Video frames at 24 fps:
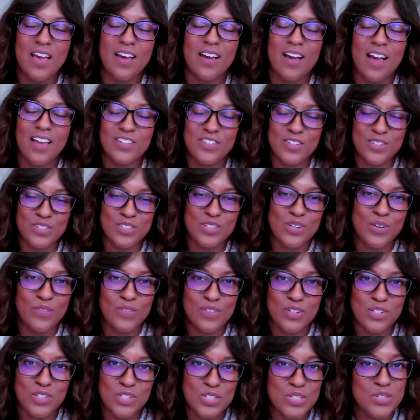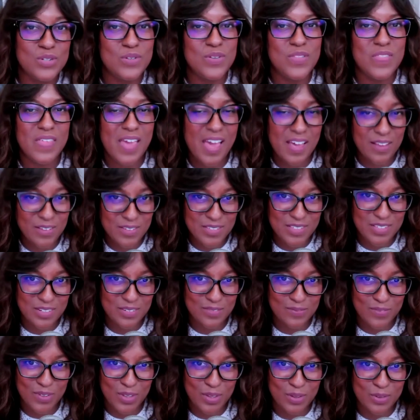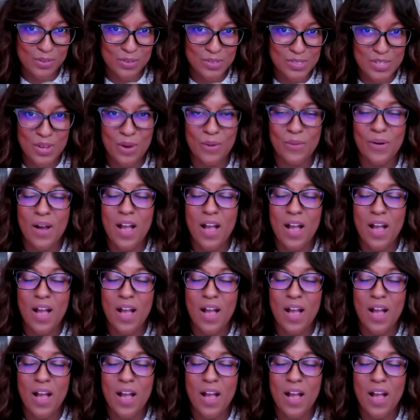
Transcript: got just over 2,000 views. So